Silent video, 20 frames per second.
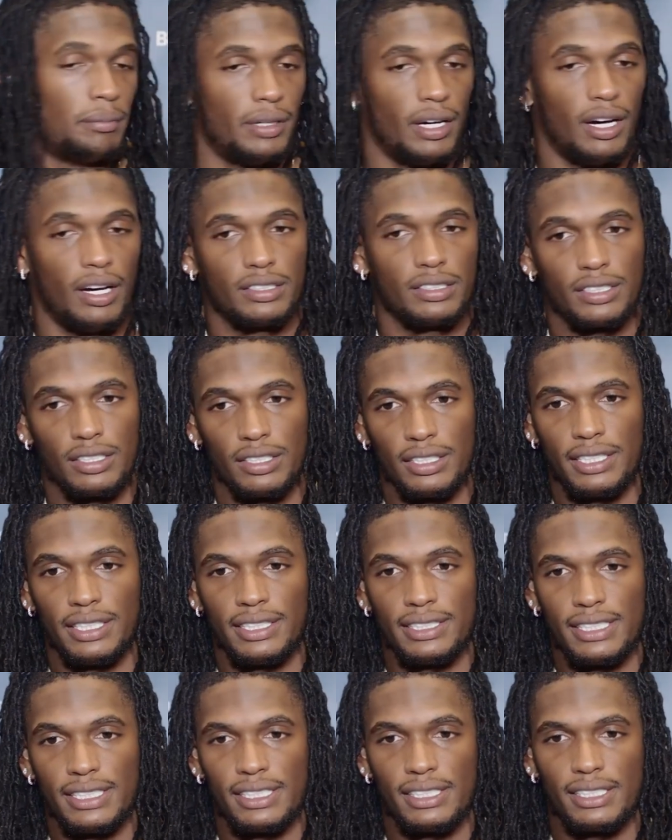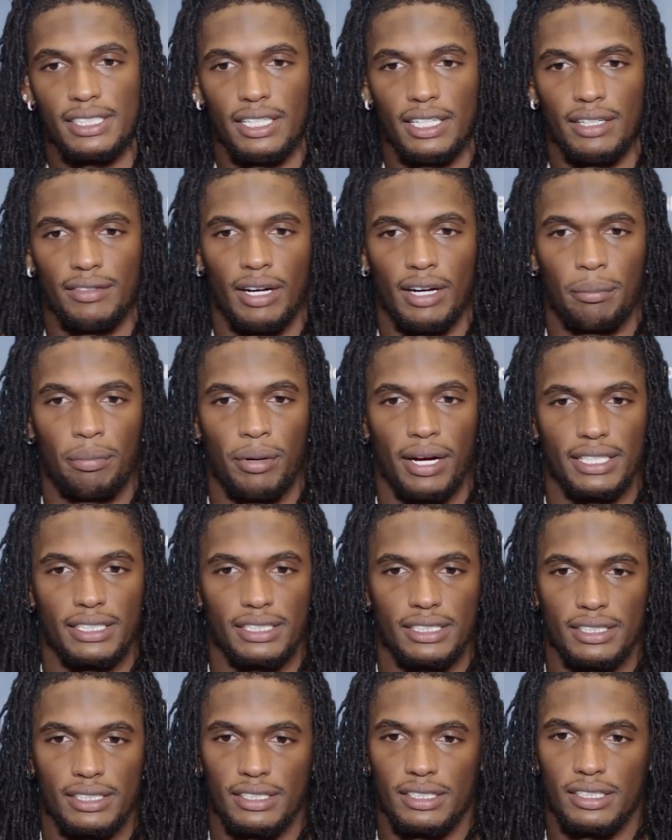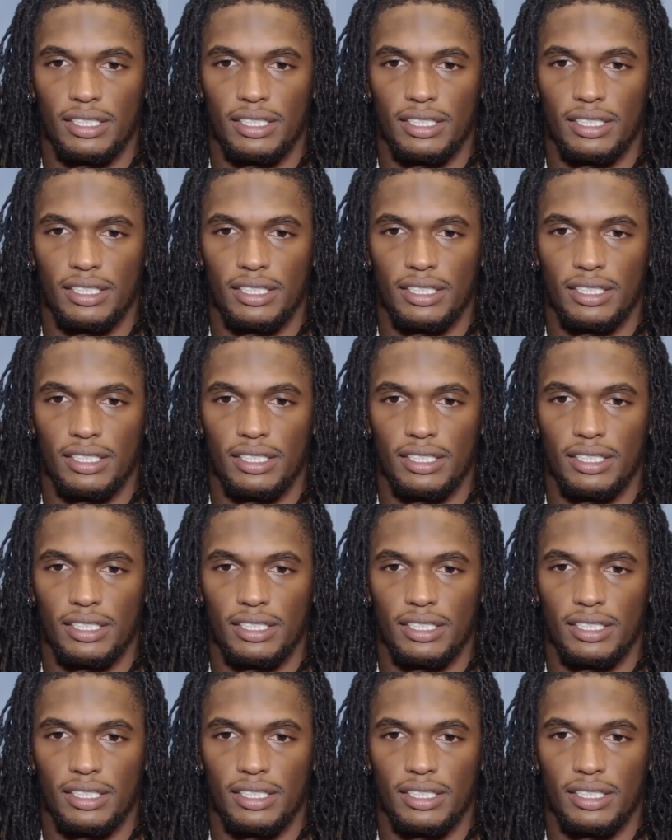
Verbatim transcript: but also the intensity of our practices.